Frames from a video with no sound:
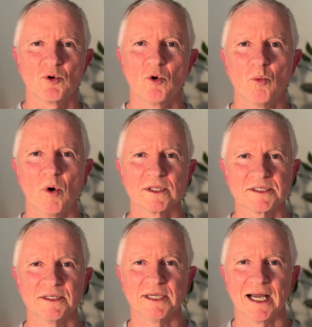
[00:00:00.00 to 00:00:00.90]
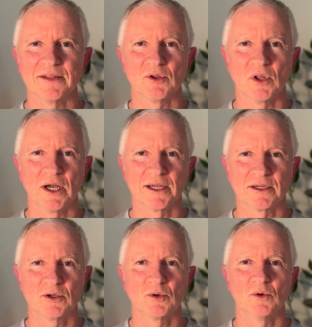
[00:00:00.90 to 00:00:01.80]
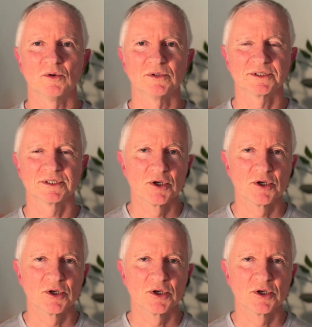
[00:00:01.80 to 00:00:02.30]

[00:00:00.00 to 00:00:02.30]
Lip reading: or what's the underlying cause.